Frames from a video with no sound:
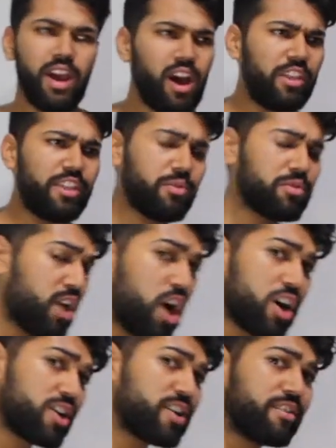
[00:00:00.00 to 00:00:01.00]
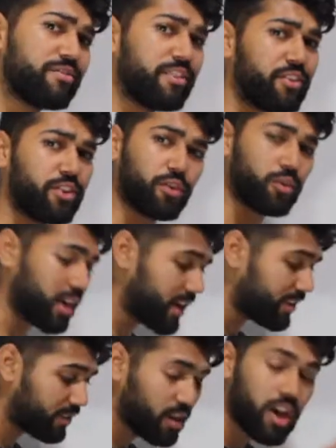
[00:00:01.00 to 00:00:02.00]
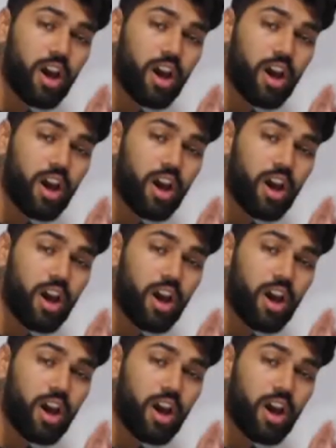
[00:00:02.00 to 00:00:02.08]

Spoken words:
I think it was 152 Ks.